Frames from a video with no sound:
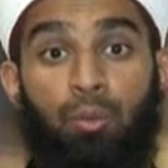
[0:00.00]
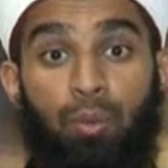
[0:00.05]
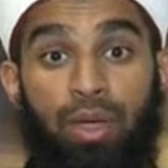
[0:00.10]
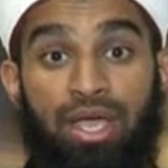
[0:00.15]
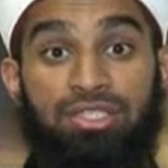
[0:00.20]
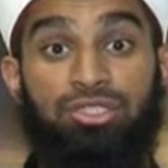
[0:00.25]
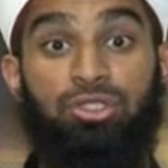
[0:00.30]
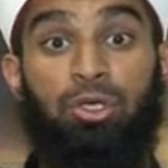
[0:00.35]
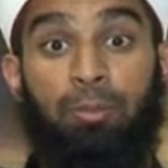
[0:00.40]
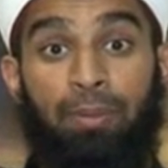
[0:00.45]

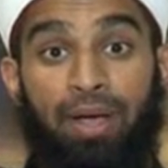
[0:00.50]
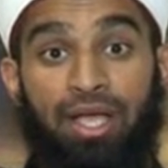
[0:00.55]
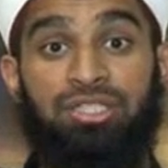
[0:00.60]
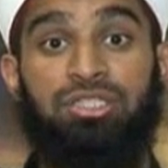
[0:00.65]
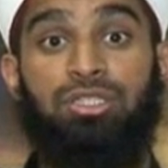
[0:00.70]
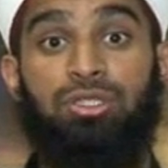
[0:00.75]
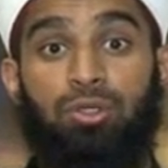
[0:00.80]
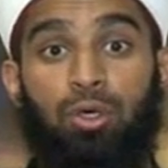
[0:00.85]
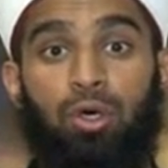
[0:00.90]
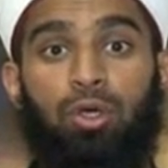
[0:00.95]
Where's your
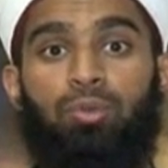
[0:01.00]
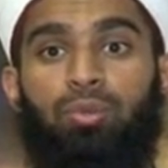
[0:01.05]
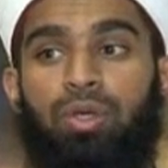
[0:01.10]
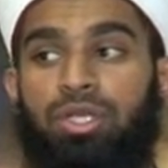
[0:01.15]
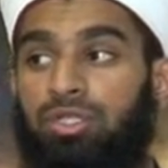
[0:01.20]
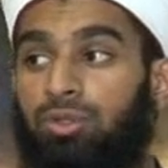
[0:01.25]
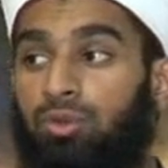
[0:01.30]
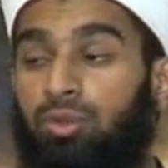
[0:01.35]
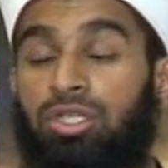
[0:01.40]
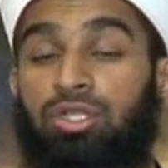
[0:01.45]
passion gone
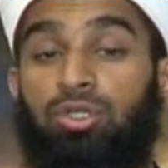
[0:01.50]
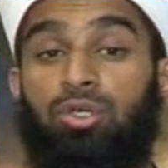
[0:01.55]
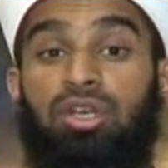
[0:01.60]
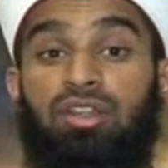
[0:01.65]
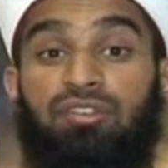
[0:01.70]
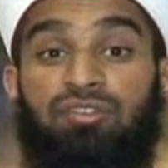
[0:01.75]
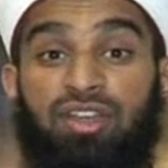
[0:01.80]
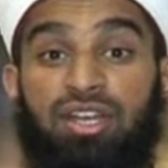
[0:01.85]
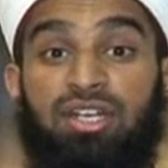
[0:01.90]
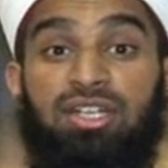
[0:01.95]
when you need to
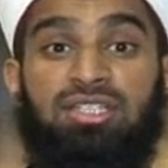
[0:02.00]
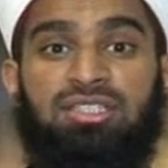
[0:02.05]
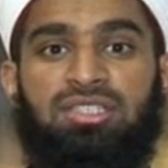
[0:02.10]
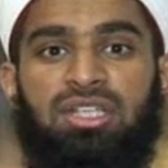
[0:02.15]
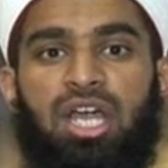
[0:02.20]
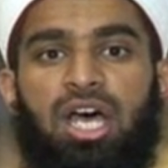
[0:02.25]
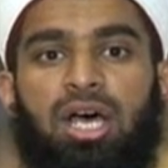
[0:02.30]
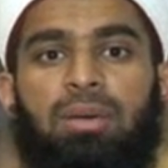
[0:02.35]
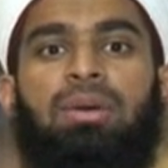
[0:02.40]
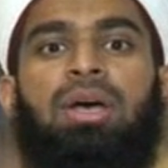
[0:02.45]
defend
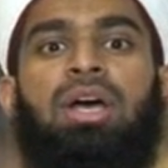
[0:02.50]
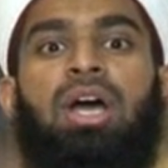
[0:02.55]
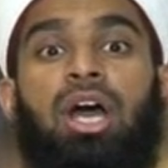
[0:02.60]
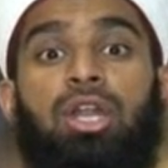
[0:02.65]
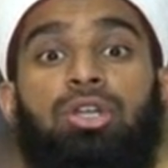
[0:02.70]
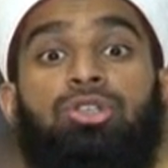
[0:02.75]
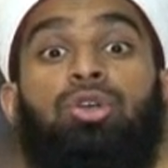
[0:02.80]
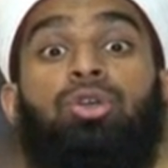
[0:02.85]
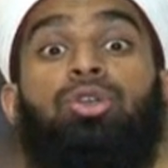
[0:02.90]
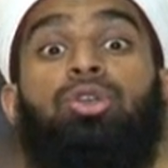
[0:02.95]
Islam
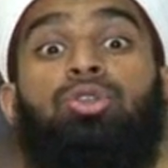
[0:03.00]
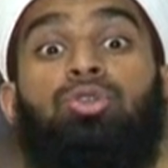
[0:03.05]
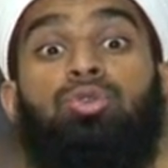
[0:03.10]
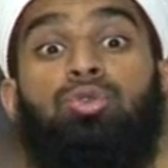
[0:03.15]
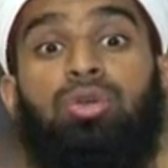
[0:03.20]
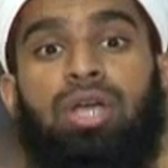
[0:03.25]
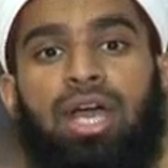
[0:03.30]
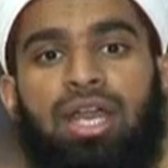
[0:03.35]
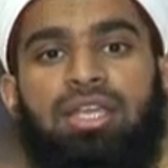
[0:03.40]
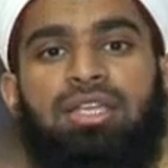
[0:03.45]
and show your
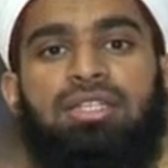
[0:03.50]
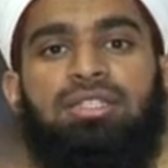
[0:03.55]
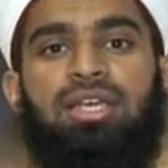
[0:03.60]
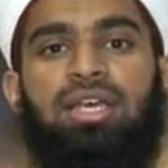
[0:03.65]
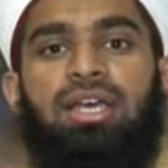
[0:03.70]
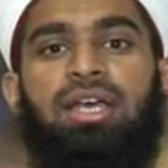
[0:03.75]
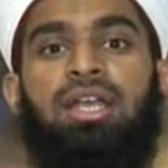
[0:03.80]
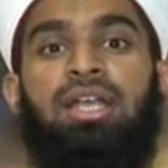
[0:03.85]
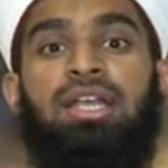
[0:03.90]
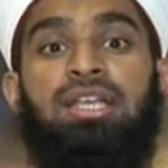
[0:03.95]
true
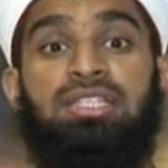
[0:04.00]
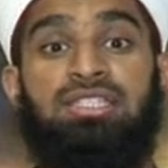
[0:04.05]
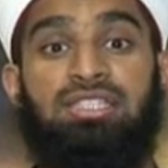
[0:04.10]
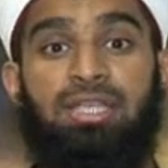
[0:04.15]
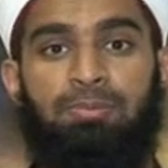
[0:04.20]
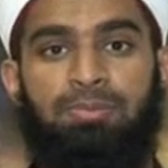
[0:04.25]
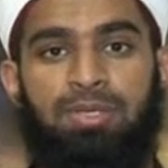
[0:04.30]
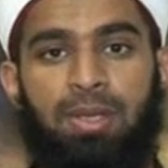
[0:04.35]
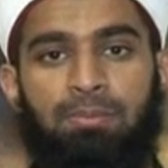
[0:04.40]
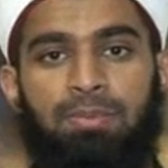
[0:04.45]
character?
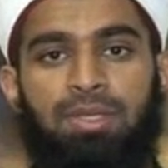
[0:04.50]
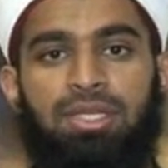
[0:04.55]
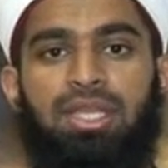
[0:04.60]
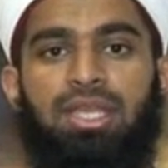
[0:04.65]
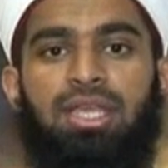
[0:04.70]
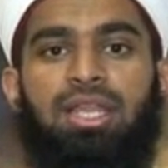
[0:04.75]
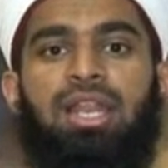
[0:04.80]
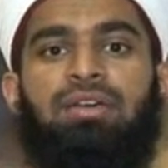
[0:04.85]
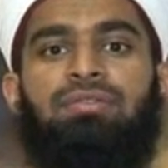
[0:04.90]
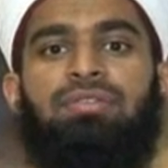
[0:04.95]
September
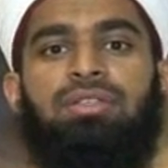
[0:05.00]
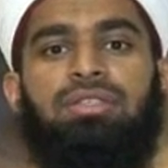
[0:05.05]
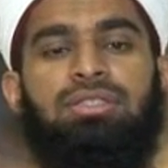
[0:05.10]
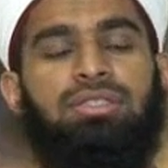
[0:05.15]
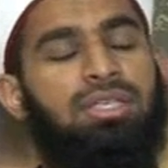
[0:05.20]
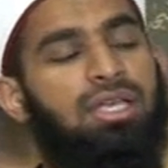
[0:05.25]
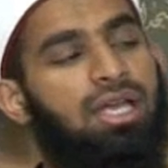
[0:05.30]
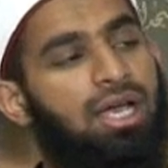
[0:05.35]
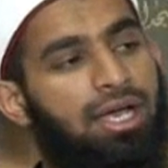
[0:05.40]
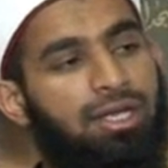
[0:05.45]
the
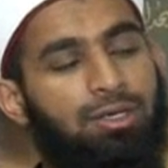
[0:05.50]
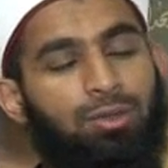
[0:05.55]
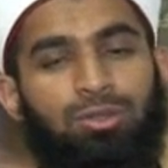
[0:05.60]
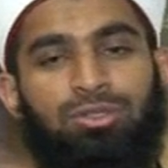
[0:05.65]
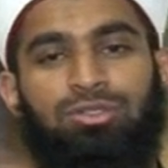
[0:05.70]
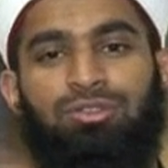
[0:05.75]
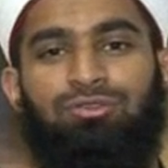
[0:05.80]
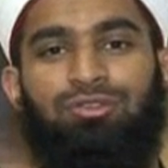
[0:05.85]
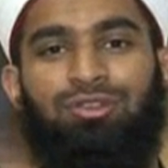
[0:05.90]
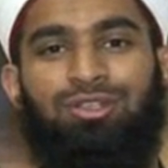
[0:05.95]
11th, I know
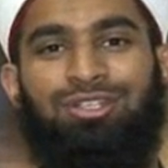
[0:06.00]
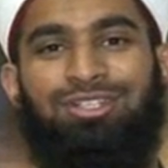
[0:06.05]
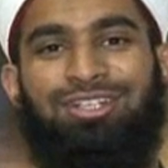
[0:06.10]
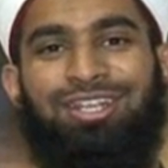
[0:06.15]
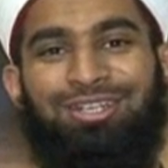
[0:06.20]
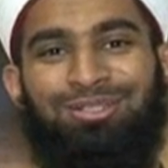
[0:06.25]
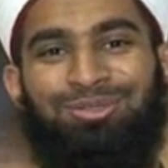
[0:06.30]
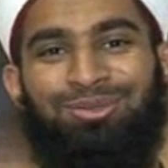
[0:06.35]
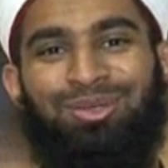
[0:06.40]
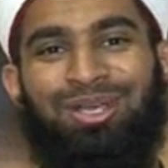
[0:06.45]
it's a funny
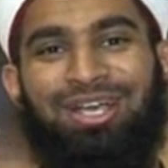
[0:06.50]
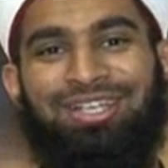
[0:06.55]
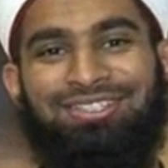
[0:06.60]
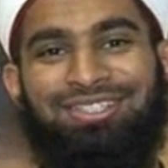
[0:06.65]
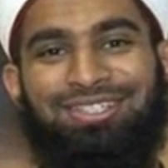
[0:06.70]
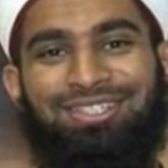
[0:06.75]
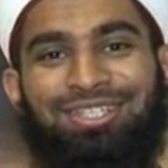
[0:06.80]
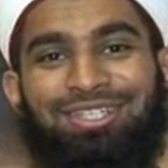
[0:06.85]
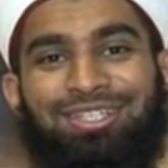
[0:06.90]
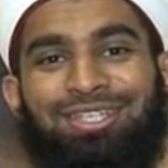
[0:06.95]
date you
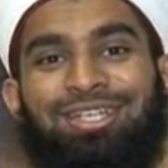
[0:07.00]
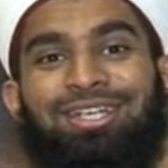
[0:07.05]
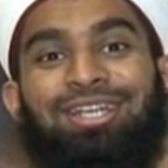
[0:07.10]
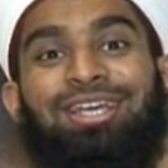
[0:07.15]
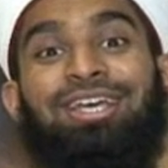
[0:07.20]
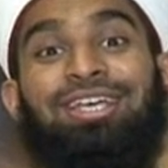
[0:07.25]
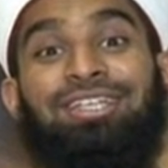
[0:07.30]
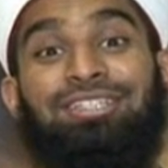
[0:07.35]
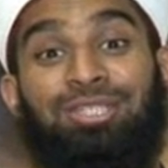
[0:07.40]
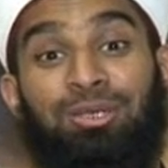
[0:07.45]
guys are thinking.
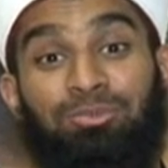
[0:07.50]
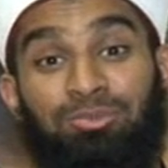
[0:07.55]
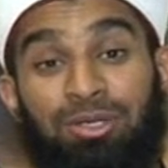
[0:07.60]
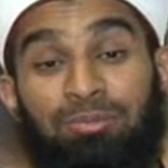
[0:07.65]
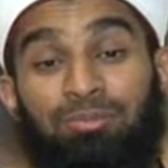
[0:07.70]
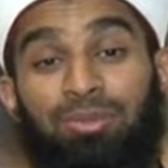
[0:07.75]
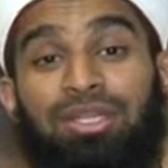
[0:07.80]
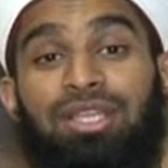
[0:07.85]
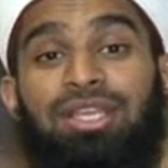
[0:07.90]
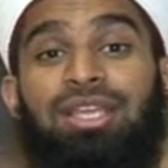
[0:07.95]

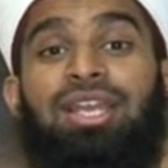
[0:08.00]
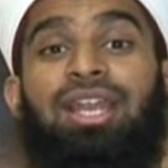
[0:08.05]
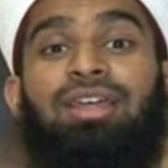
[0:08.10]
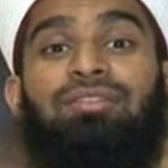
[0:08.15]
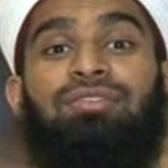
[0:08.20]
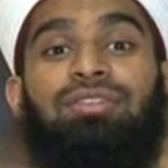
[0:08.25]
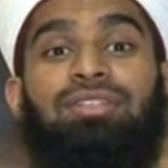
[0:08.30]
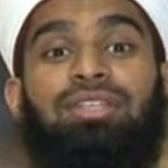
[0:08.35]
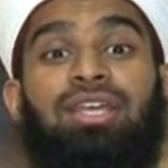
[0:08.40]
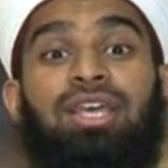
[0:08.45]
September the
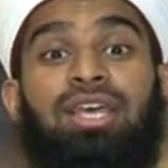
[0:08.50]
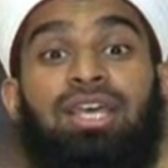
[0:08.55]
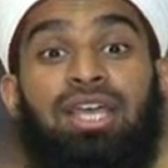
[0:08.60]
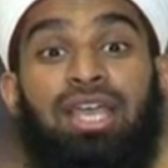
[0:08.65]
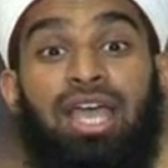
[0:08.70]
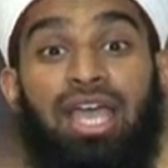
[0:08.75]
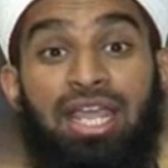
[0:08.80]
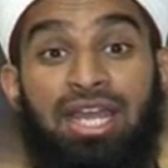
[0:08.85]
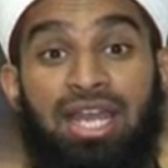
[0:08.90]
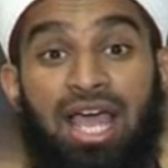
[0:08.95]

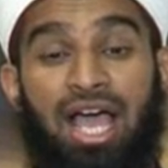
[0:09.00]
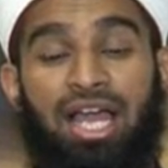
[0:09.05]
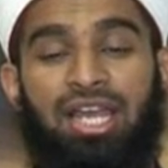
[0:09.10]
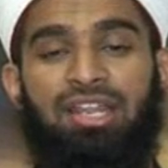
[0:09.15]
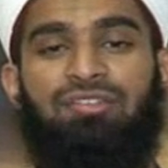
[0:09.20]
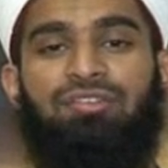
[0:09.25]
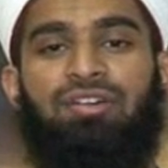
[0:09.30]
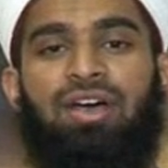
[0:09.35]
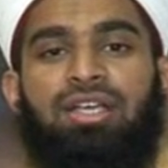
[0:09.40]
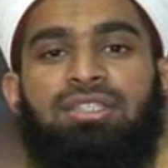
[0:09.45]
11th in
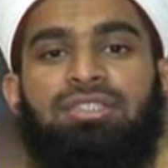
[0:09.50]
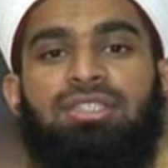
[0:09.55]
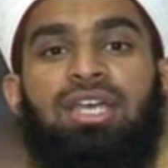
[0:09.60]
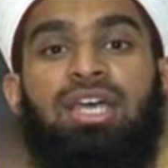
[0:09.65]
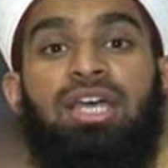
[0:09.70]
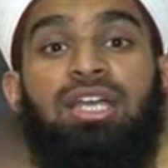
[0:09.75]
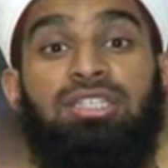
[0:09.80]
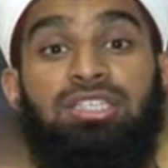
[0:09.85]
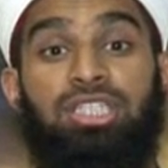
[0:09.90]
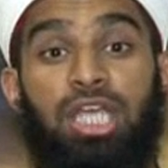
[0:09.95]
Halifax,
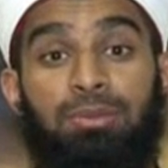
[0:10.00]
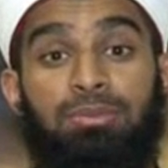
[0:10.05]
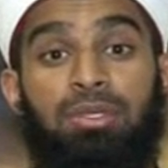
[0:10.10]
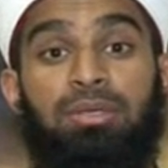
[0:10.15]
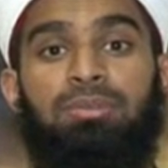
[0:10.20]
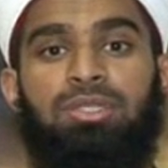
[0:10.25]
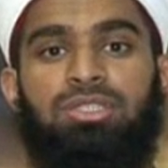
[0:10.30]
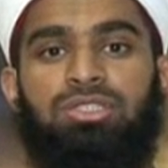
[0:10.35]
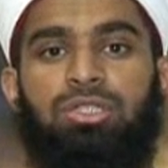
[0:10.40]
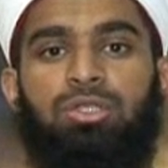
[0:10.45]

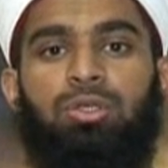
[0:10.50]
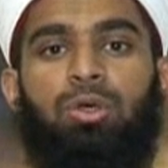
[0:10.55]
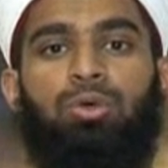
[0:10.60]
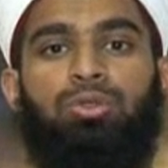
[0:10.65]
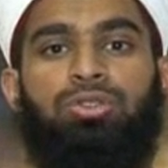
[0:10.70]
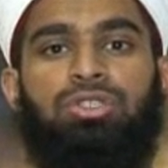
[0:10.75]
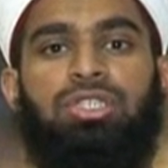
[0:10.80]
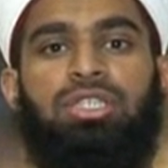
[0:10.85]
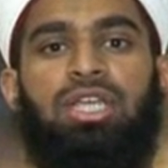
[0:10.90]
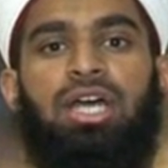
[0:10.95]
Jamia Masjid
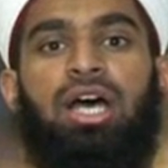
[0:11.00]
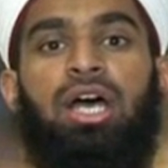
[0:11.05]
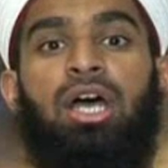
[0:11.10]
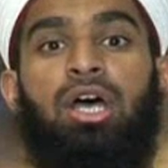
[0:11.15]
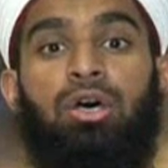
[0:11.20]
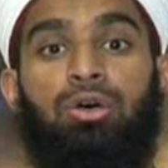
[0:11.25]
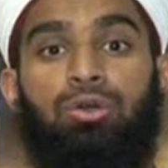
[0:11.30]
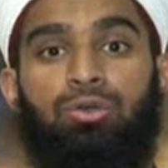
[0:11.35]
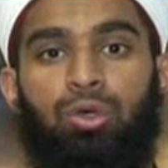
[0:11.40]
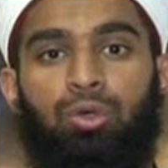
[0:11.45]
Ghousia,
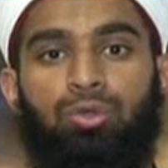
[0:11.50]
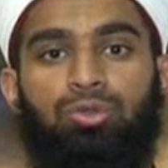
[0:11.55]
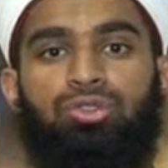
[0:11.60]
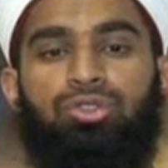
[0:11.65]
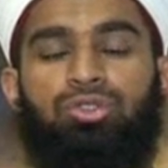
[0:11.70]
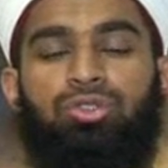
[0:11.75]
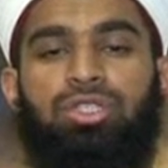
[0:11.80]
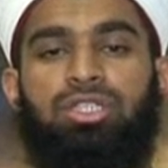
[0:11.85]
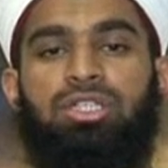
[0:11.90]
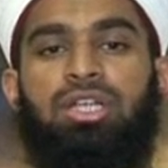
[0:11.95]
Rhodes
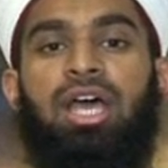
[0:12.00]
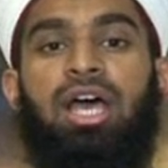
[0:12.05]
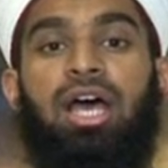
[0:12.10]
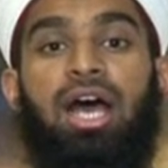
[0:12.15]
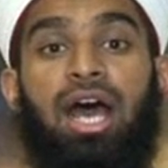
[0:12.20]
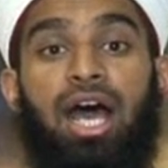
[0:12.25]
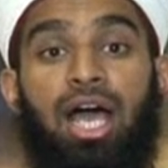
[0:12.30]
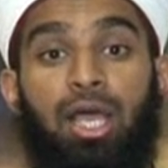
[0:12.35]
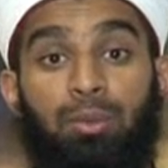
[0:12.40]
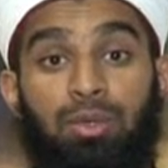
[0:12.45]
Street.
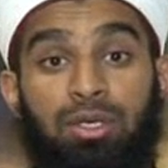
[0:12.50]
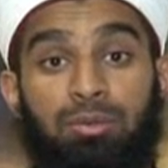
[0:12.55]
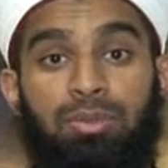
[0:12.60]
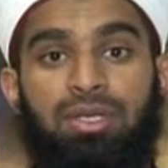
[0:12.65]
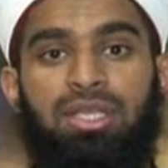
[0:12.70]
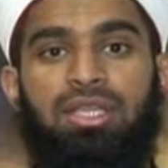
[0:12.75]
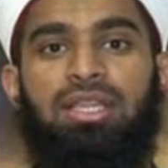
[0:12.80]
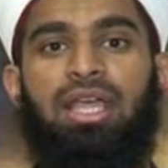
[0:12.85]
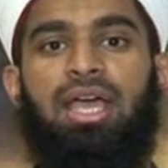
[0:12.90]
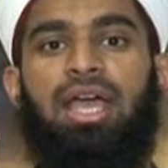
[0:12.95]
I will
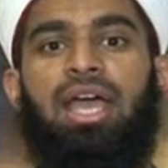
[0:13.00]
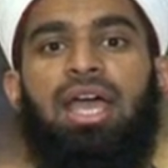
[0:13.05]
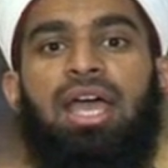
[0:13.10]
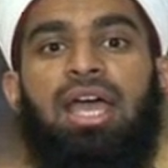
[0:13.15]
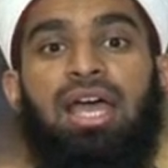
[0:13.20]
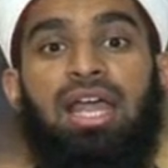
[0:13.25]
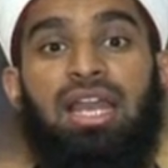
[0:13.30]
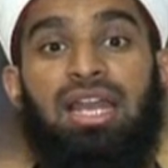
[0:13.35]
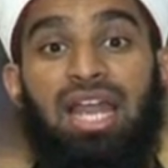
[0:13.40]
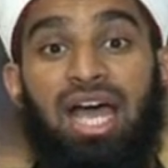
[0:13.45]
be there
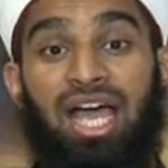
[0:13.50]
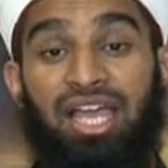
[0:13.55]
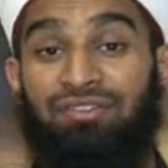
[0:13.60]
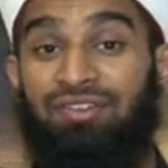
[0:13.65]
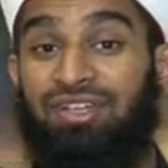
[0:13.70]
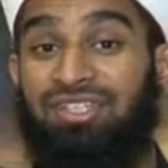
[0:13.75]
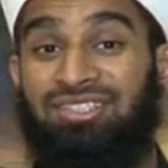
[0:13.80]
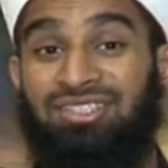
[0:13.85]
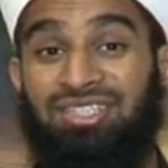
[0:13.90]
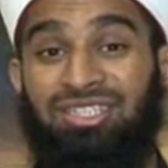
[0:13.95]

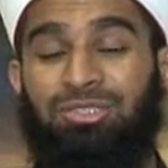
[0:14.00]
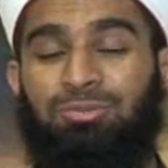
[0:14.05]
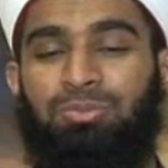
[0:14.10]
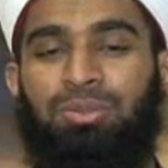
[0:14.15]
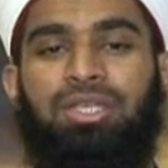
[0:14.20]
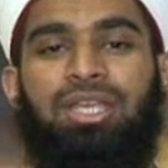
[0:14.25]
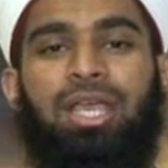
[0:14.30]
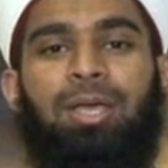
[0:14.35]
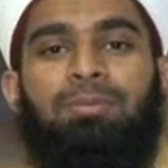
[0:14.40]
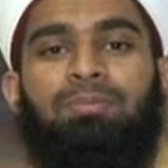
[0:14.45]
live at 6
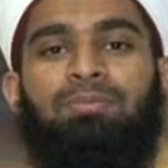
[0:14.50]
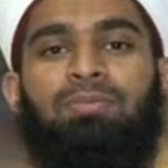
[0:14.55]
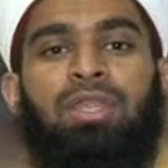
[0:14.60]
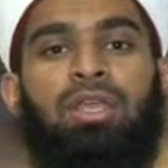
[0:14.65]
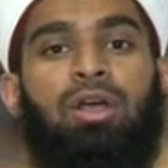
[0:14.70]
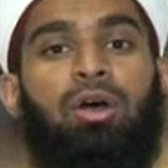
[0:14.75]
p.m.